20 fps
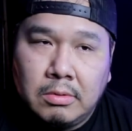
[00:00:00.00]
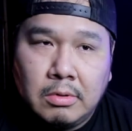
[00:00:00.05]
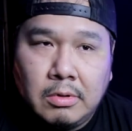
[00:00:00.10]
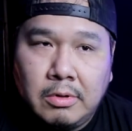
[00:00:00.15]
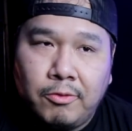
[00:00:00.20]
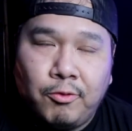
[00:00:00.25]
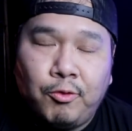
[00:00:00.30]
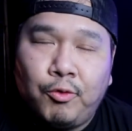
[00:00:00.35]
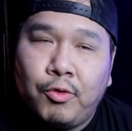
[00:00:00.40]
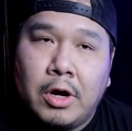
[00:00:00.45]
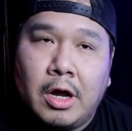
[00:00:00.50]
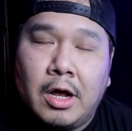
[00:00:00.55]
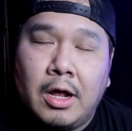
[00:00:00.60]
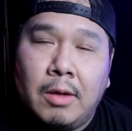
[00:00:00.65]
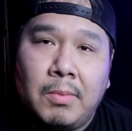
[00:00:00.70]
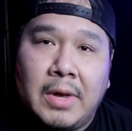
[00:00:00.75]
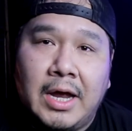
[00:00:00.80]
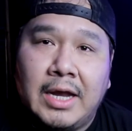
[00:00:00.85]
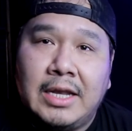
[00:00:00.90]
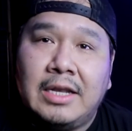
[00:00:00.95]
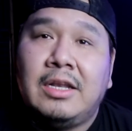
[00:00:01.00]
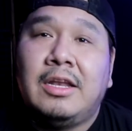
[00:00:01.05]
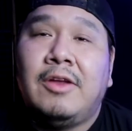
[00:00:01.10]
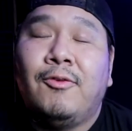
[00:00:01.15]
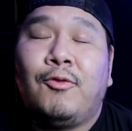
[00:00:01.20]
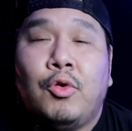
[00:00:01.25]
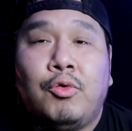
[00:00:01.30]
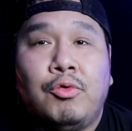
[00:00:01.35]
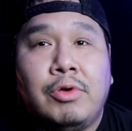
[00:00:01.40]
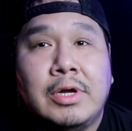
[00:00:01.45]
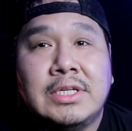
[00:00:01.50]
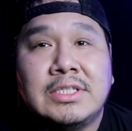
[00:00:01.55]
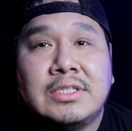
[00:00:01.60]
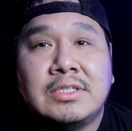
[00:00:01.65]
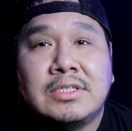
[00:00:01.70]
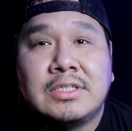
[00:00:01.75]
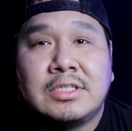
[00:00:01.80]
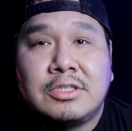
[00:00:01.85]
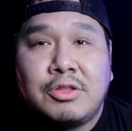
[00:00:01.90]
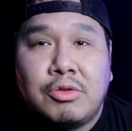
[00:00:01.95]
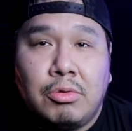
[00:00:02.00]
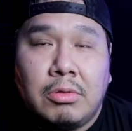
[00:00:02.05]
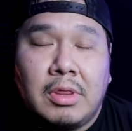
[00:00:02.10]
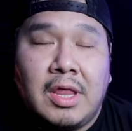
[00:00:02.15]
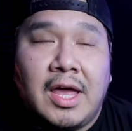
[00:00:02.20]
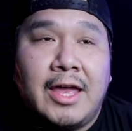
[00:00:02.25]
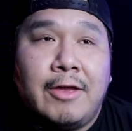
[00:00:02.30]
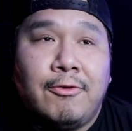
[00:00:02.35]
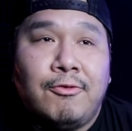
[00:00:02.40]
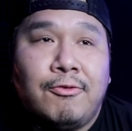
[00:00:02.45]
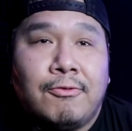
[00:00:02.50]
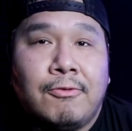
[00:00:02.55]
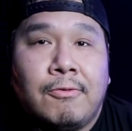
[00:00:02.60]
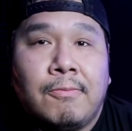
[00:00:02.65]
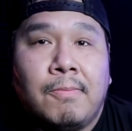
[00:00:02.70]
And for all my different reasons through life.